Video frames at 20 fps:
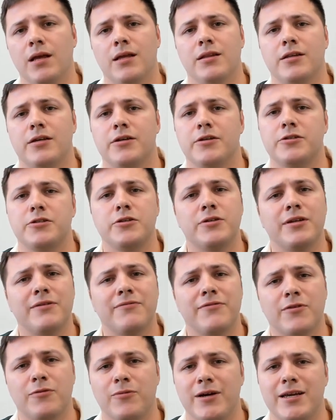There are 2
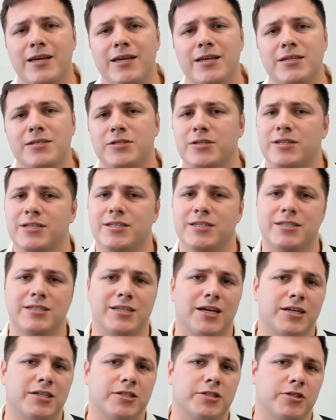different ways you can
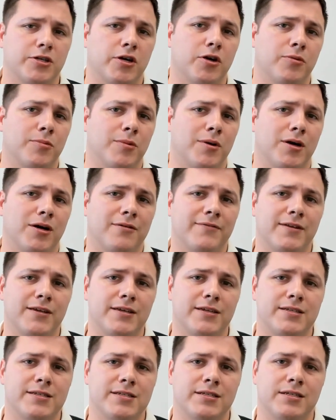deduct your home
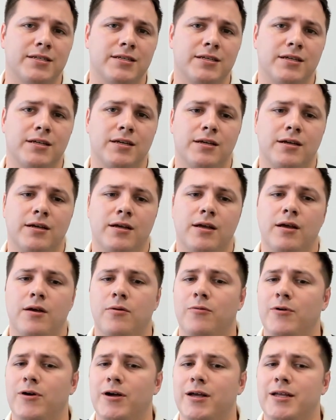office.
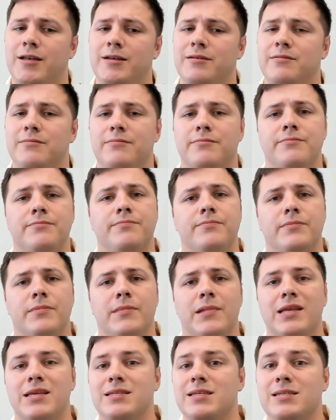One
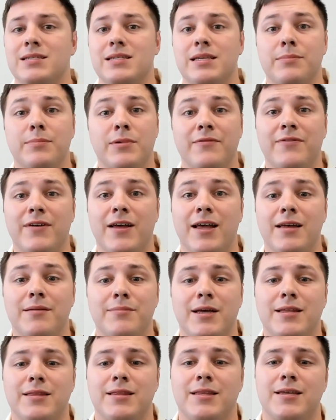is a simplified
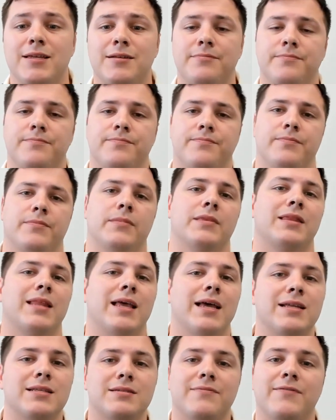method.
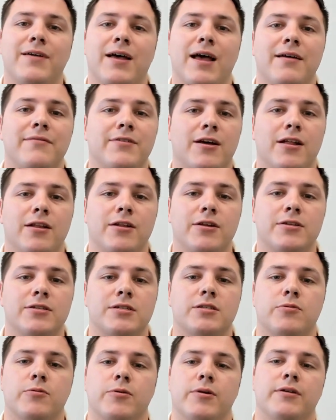That's $5 a
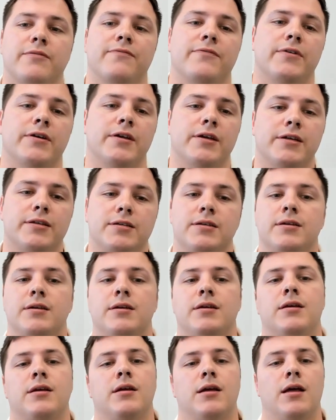square foot
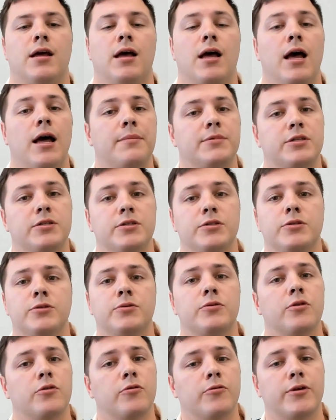up to
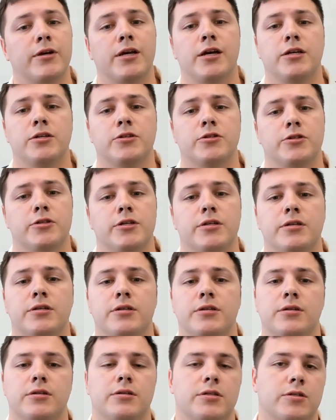300
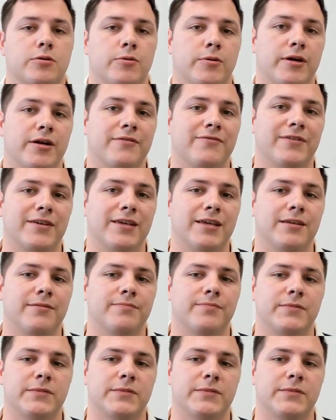square feet.